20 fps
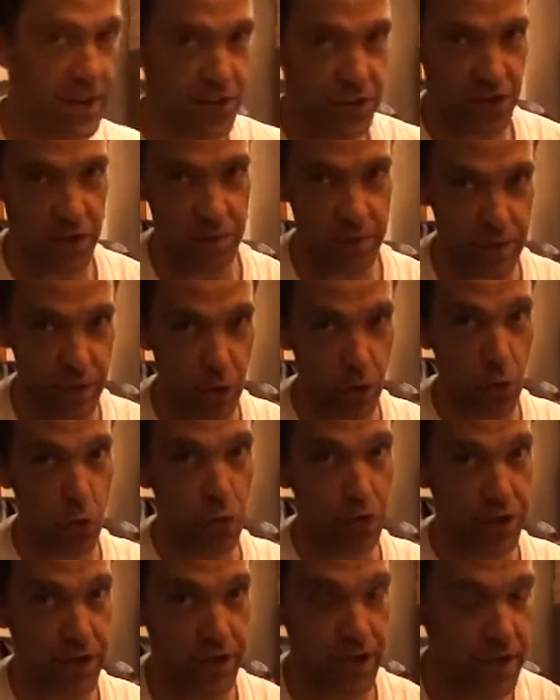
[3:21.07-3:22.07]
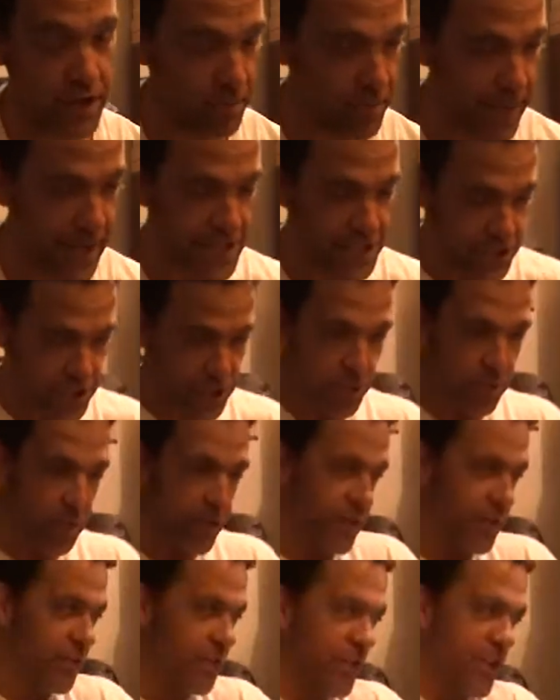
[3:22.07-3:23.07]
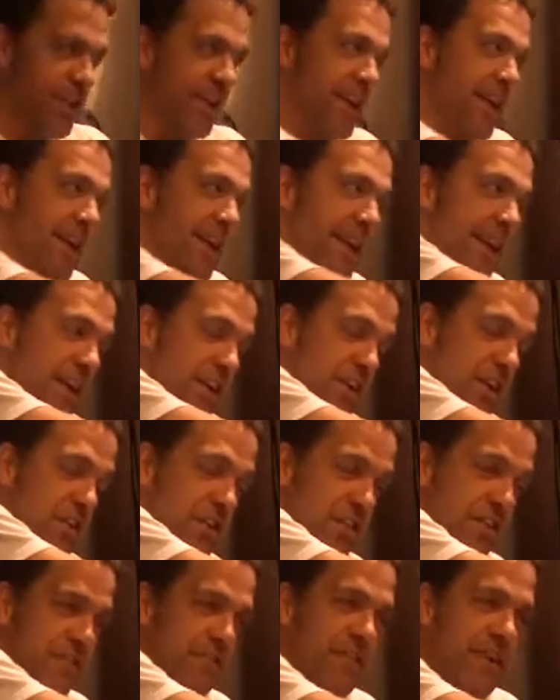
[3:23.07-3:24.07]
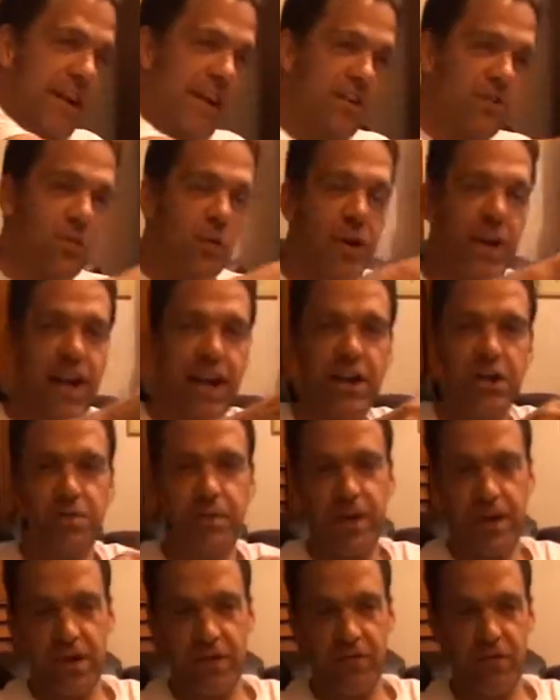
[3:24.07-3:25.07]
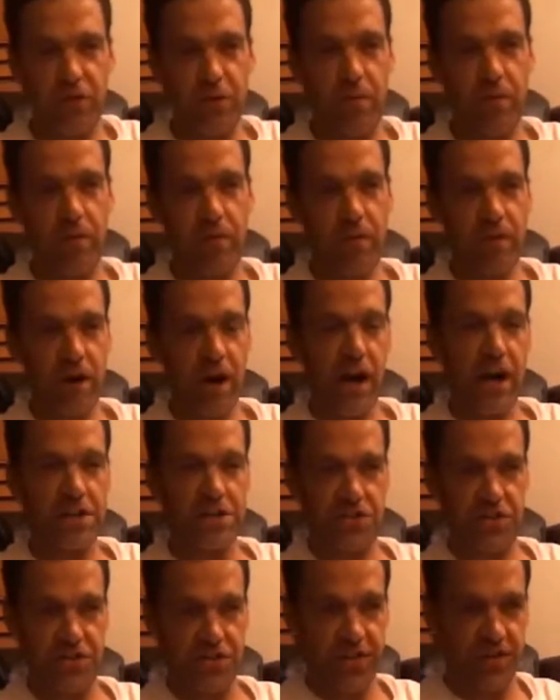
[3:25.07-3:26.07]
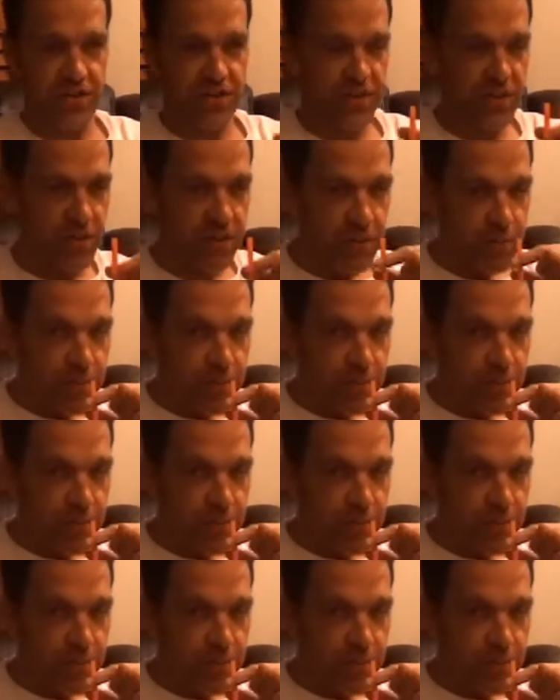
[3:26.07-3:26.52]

is going to be golden and magical, because it does affect one aspect of your consciousness.